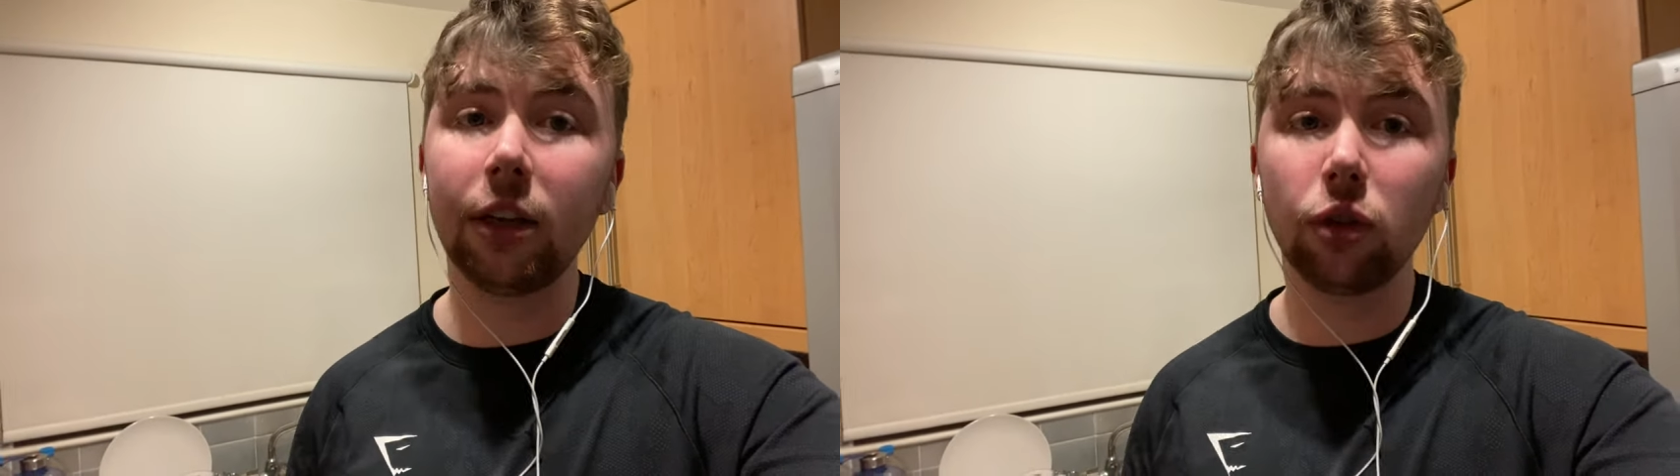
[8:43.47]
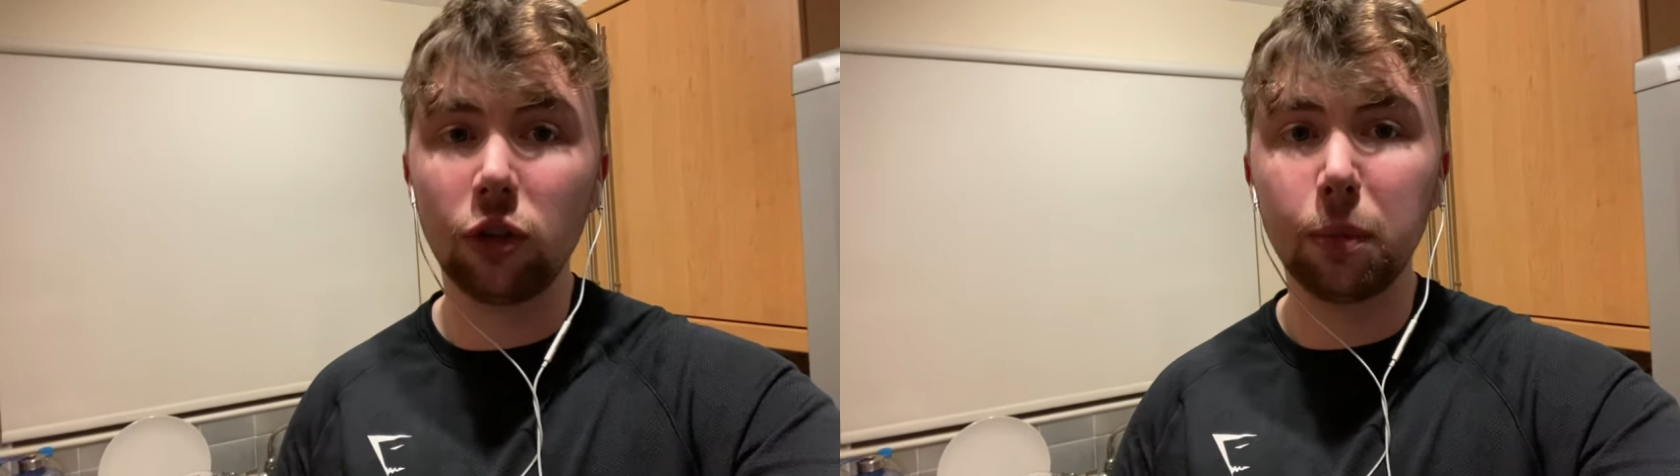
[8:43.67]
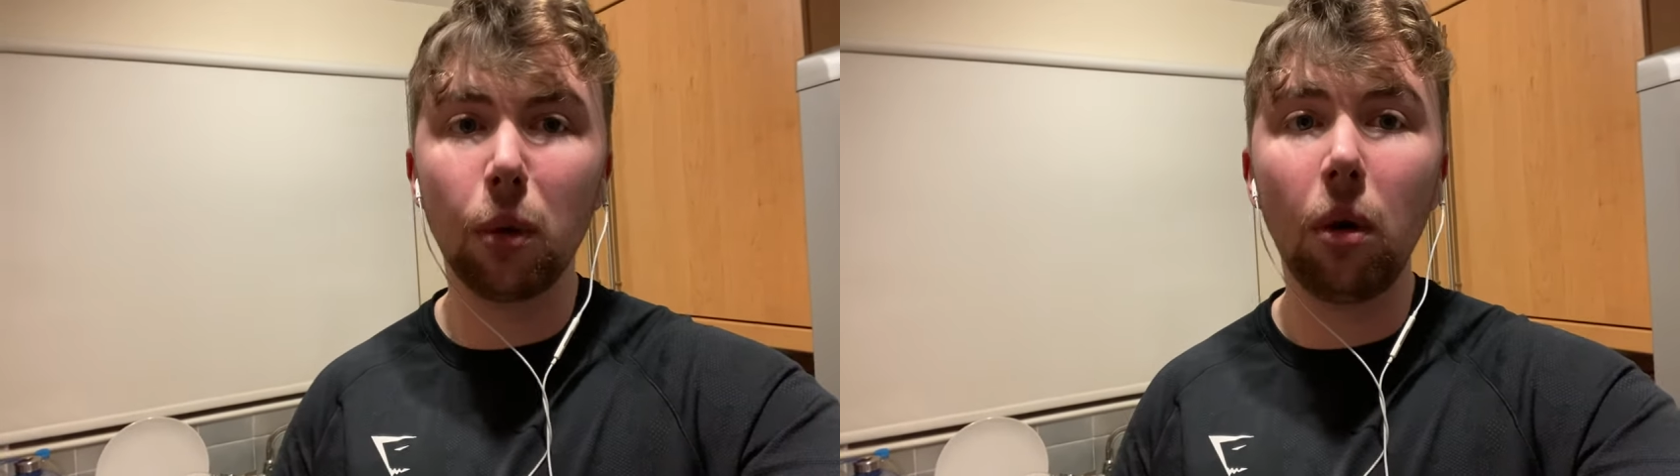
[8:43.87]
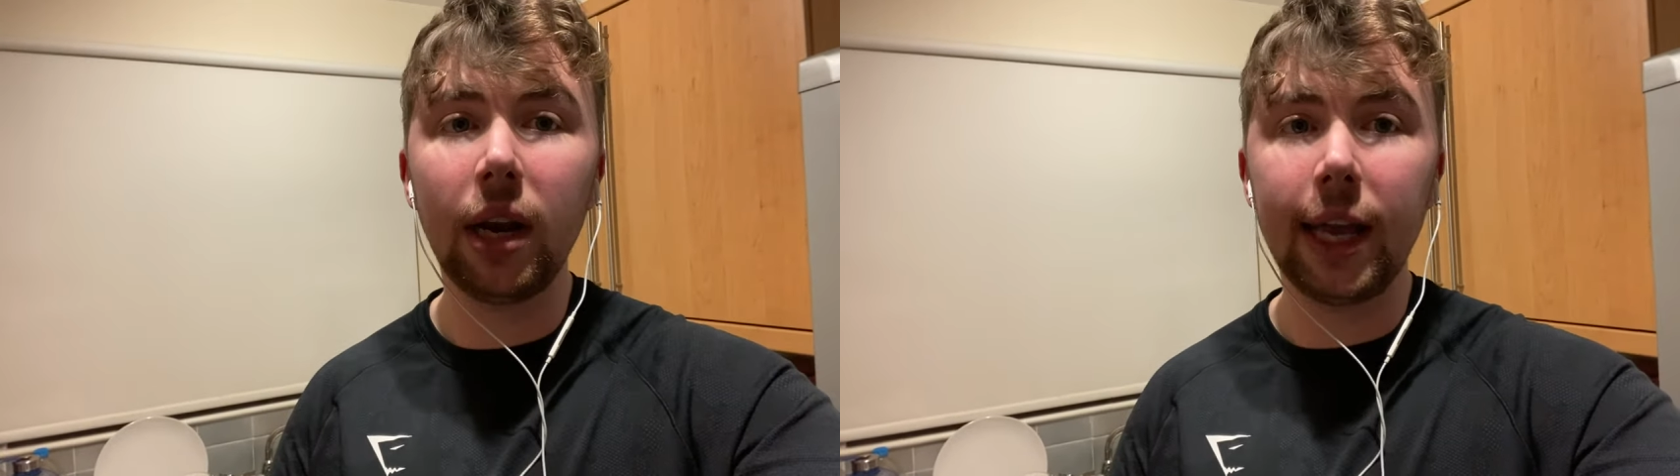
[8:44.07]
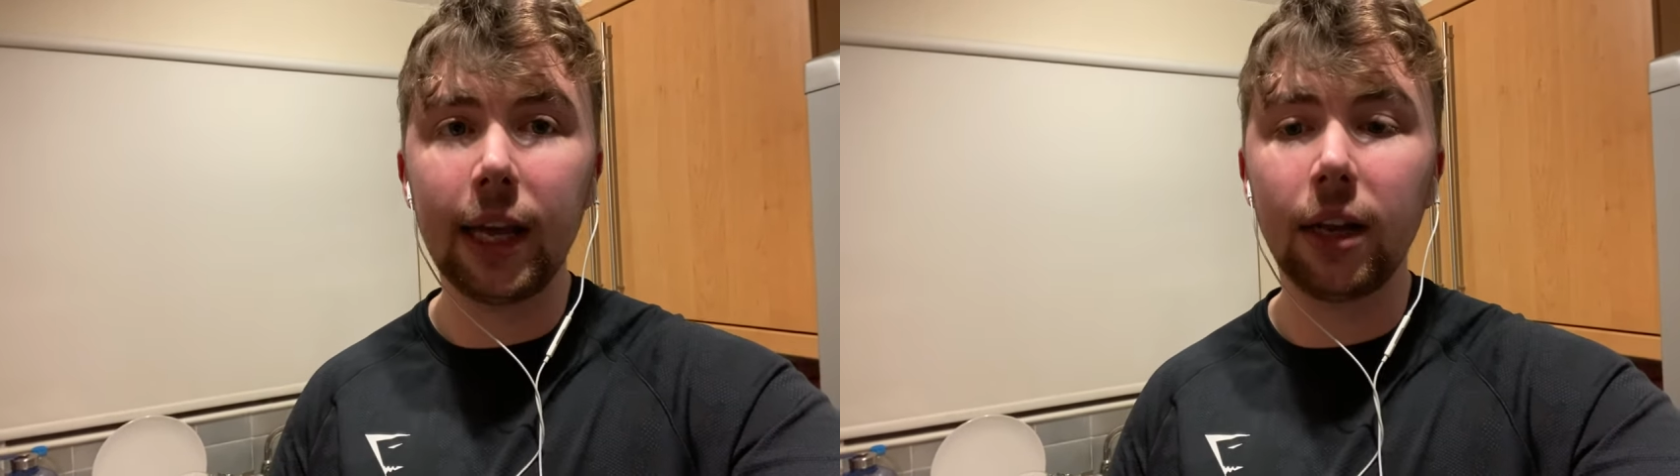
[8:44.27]
So I just put one
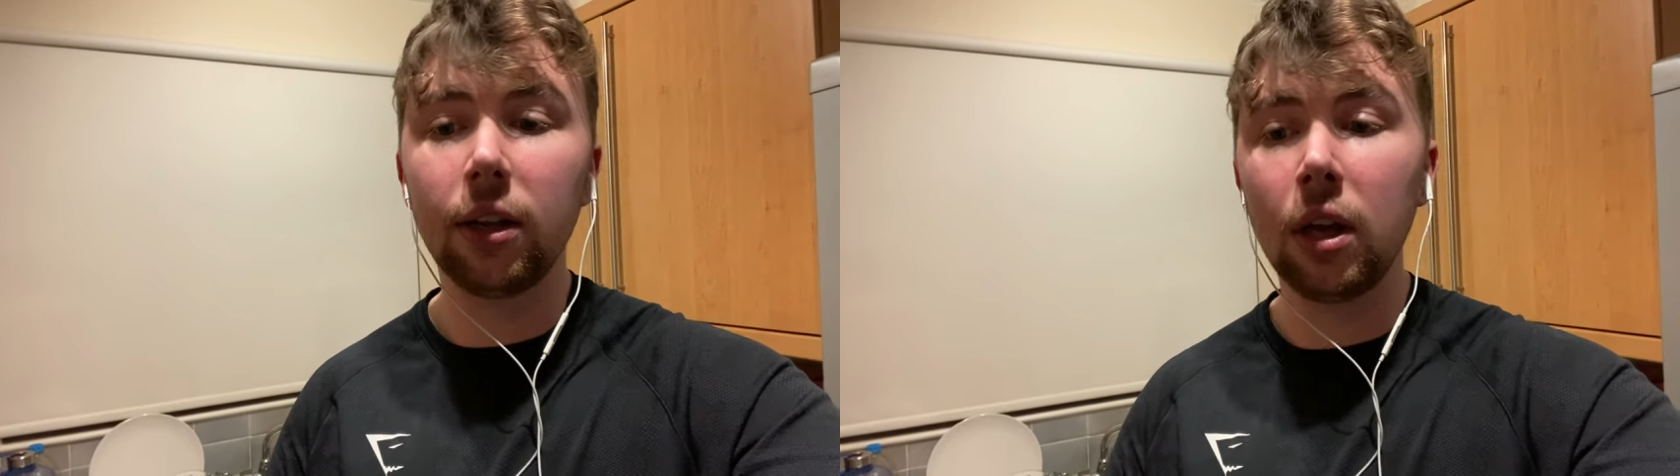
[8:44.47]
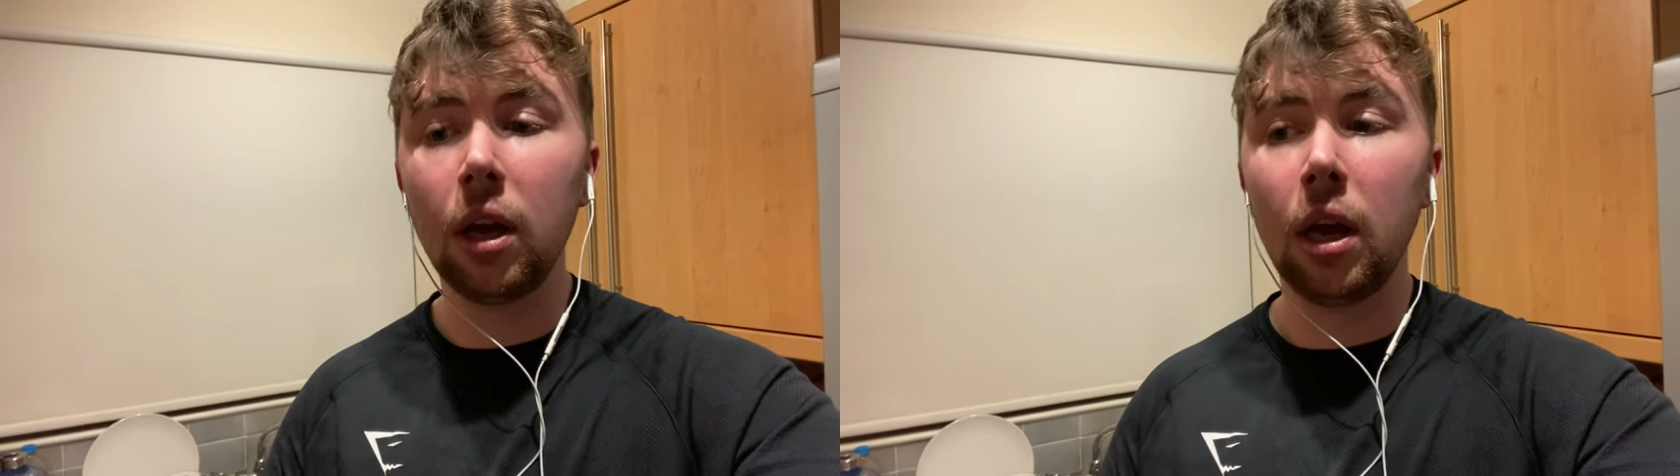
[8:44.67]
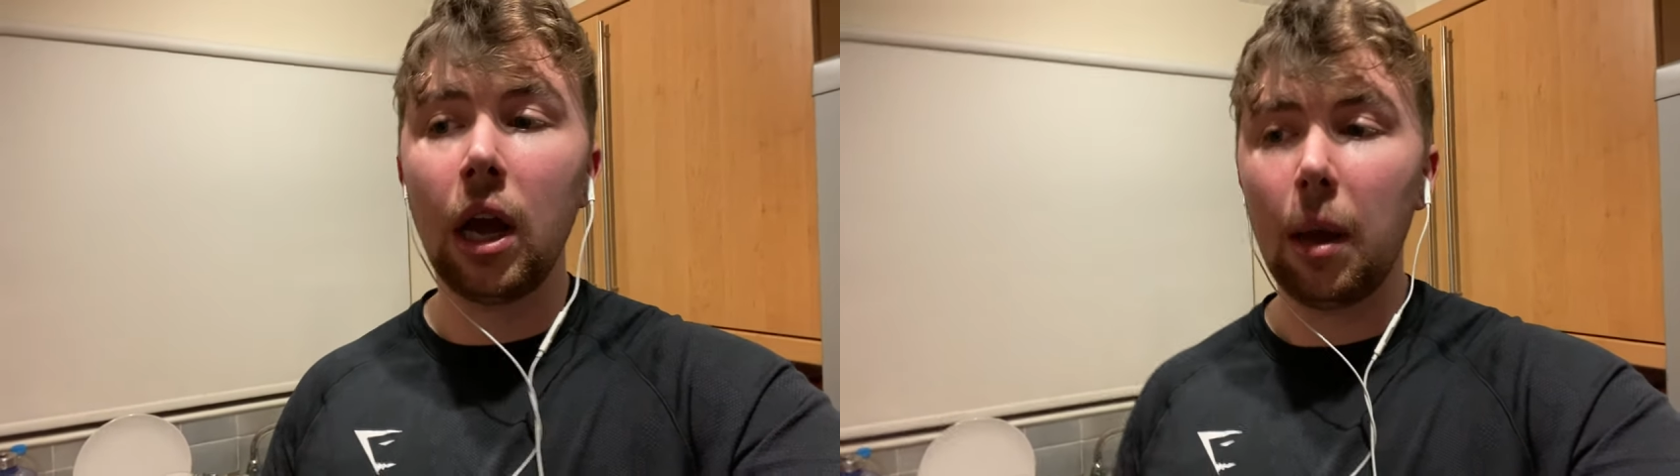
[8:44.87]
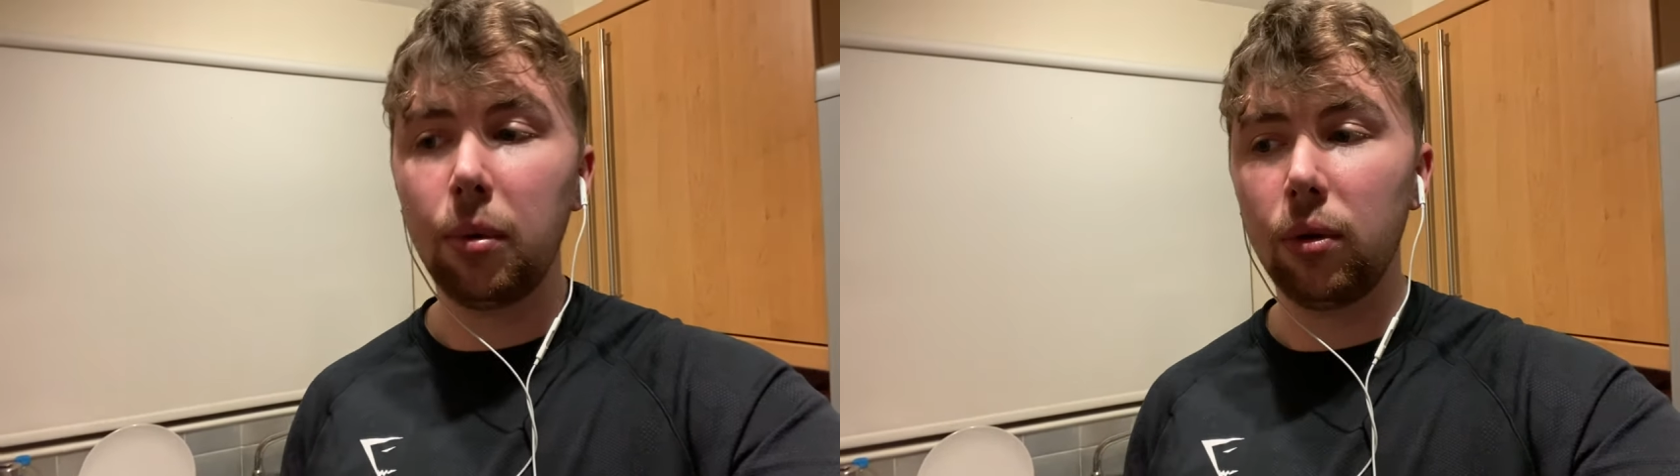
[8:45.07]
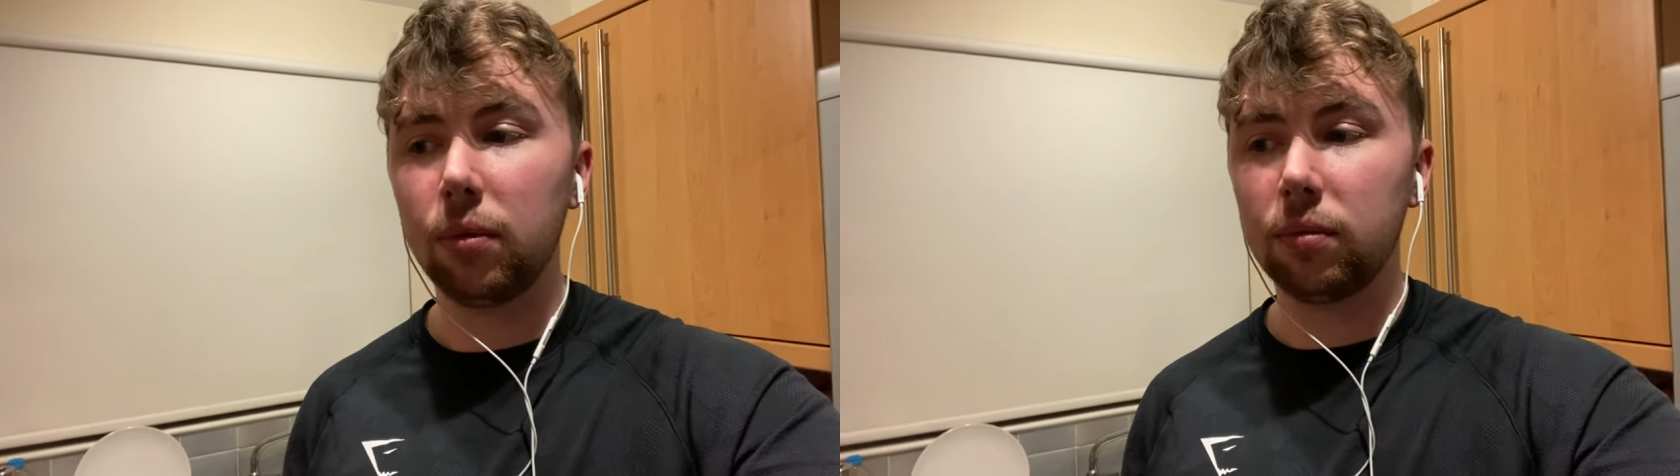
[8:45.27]
egg in, I
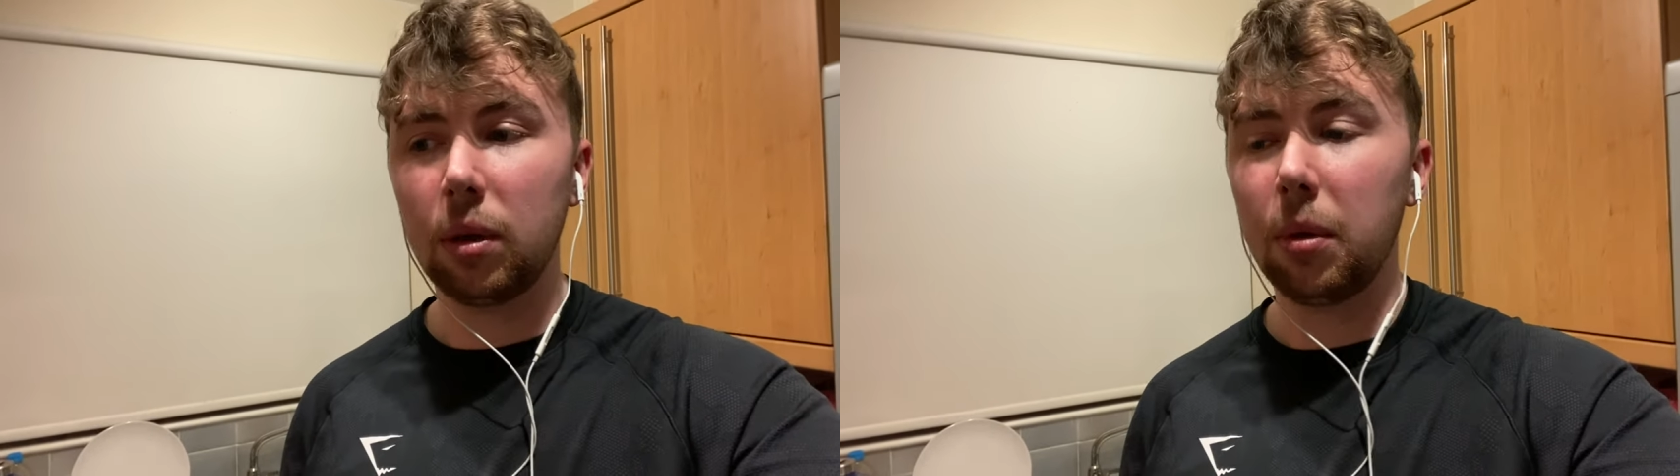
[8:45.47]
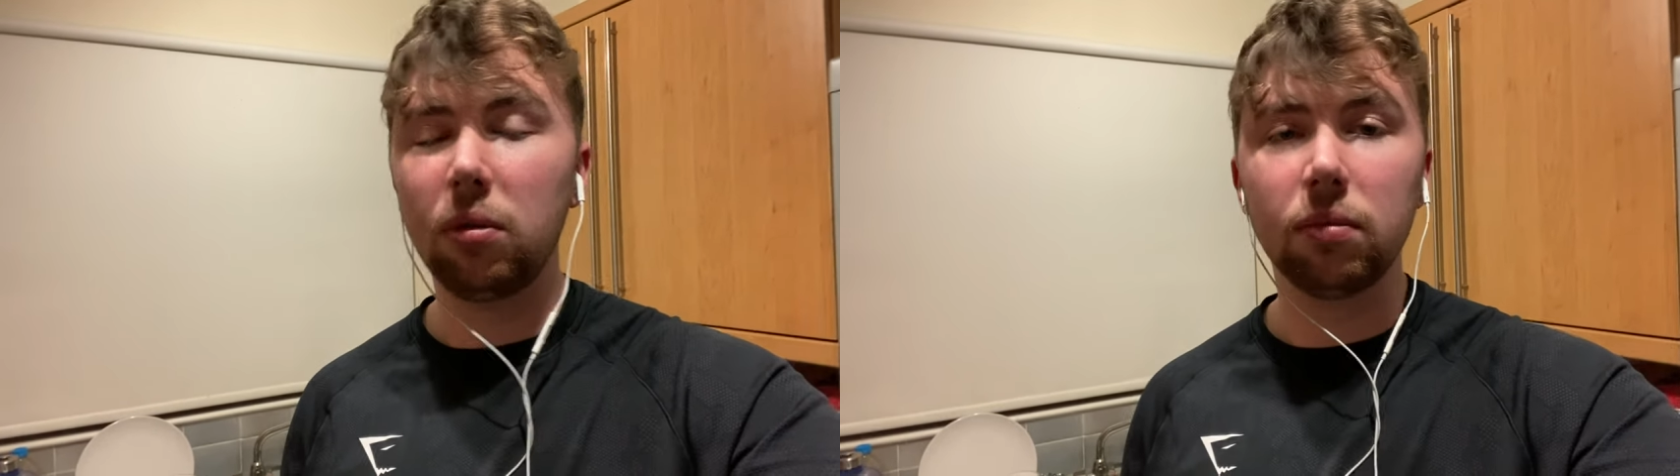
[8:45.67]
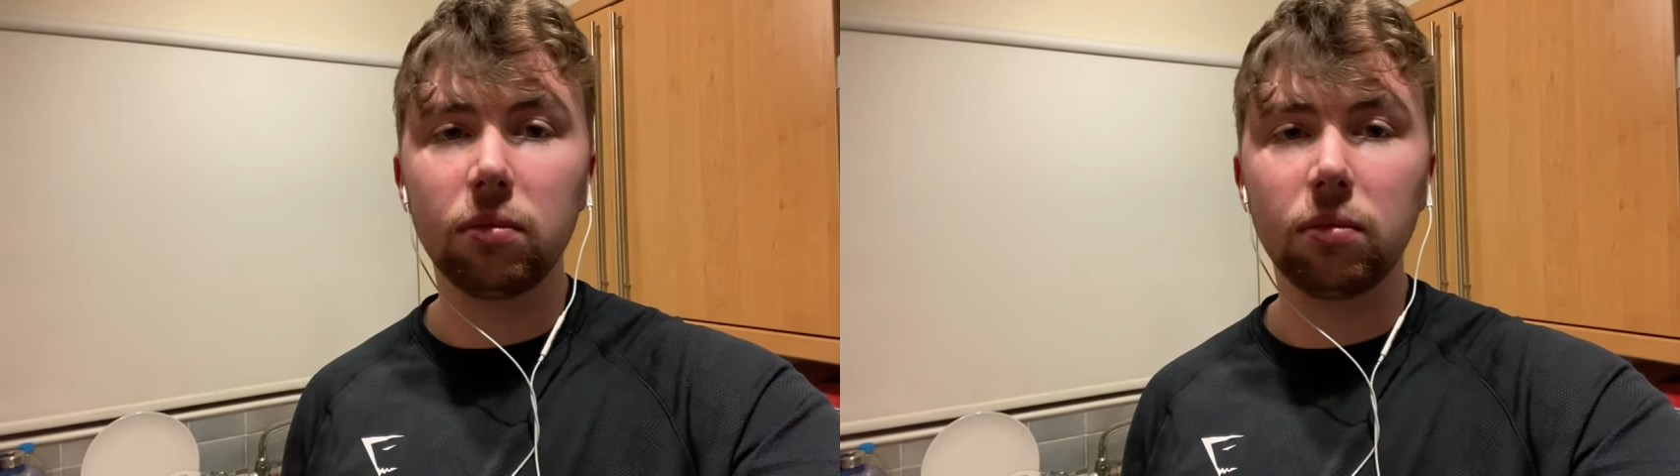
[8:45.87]
put about